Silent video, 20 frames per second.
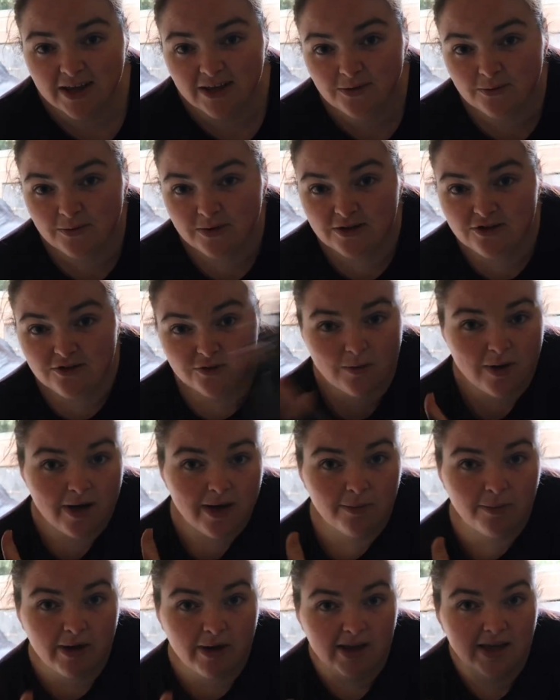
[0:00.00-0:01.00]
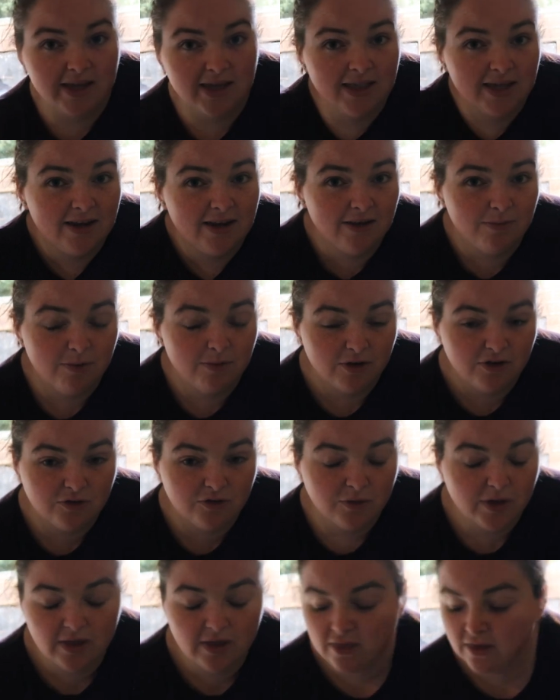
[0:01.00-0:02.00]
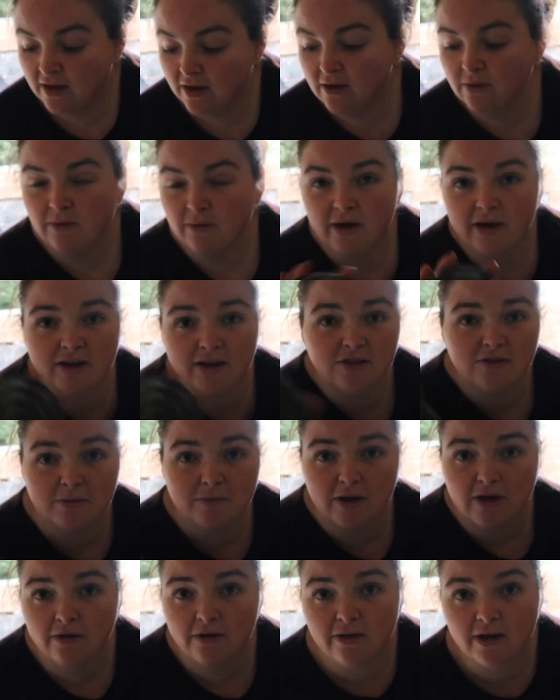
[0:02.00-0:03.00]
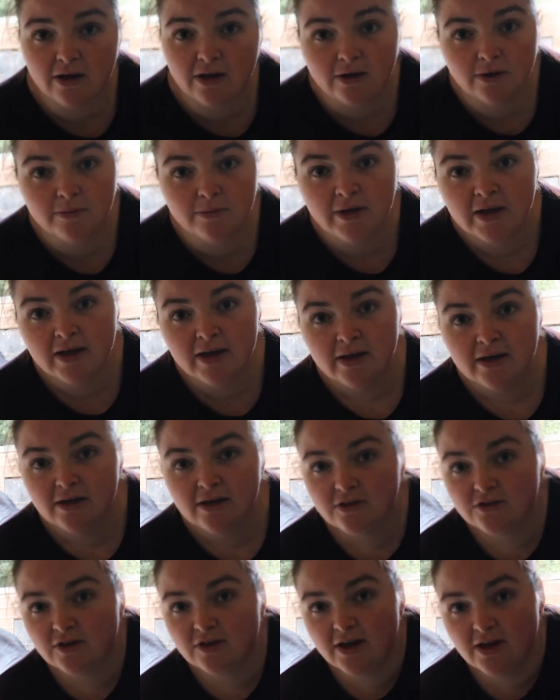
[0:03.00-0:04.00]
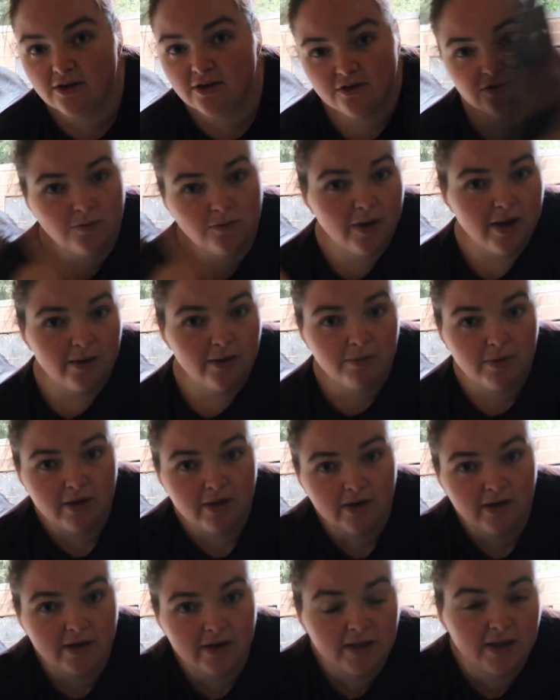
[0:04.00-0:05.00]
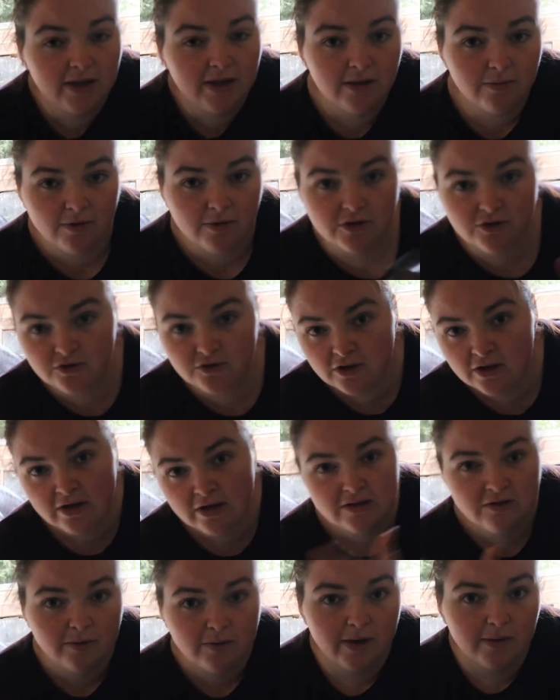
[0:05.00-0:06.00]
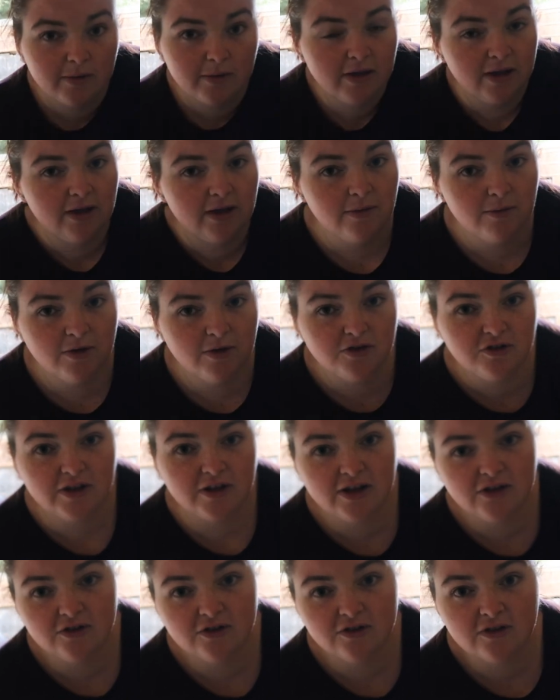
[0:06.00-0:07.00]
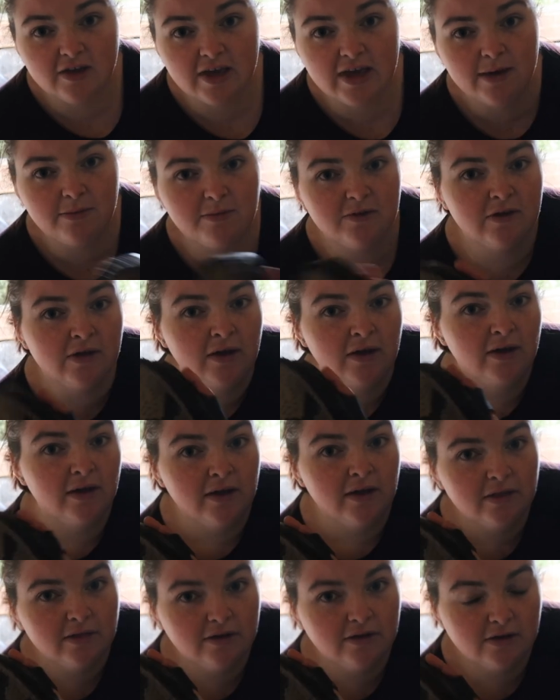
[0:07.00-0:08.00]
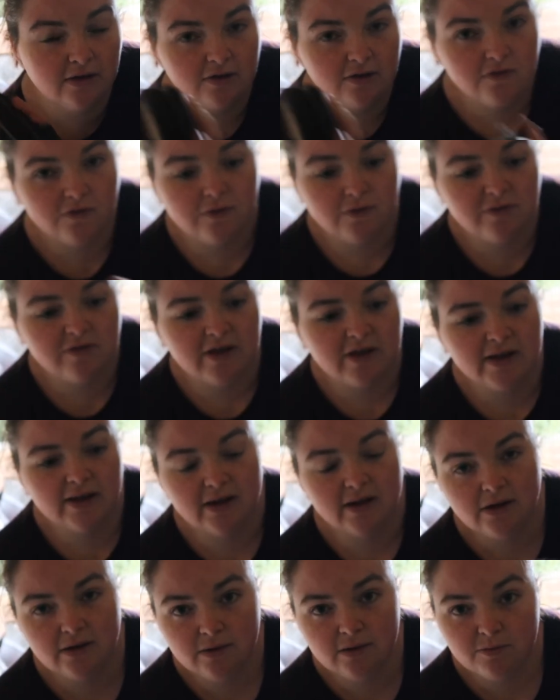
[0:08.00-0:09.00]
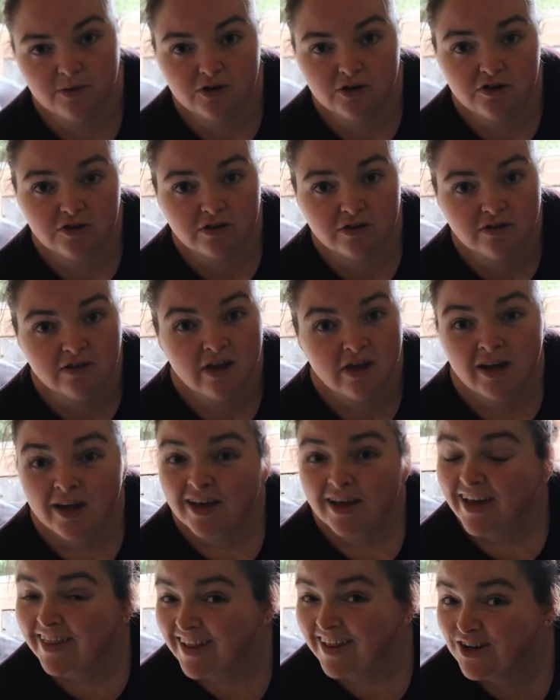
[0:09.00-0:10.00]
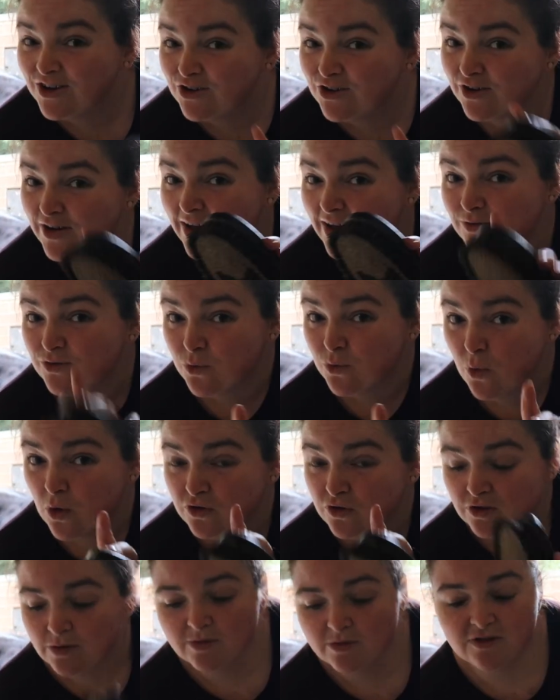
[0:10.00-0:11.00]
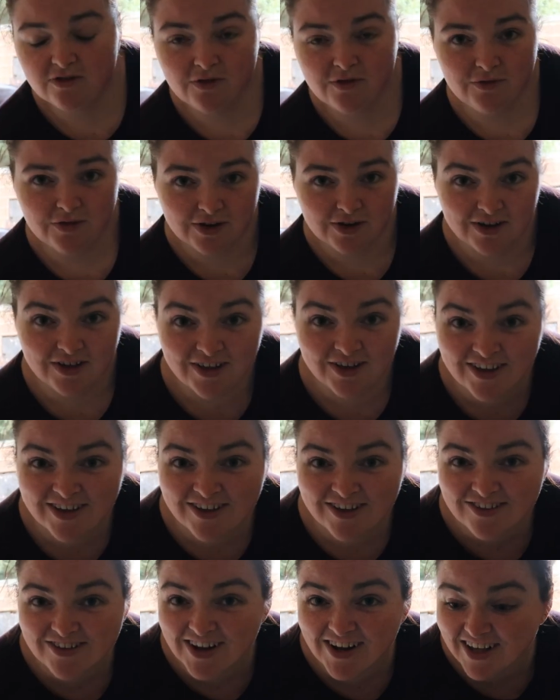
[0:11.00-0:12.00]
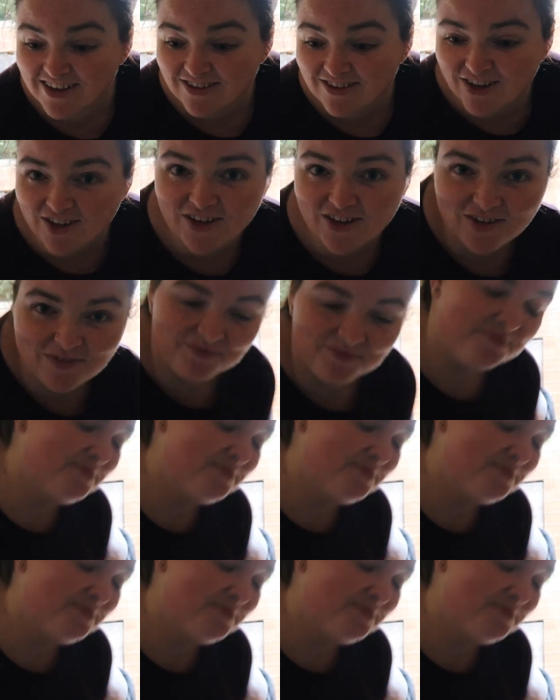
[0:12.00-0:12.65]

it, you want to swipe and clean your brush with, well, I use my curry comb. So yeah, you swipe, clean your brush, and that just keeps the dust from settling in your brushes, and then you don't have to wash them as often. So let's go.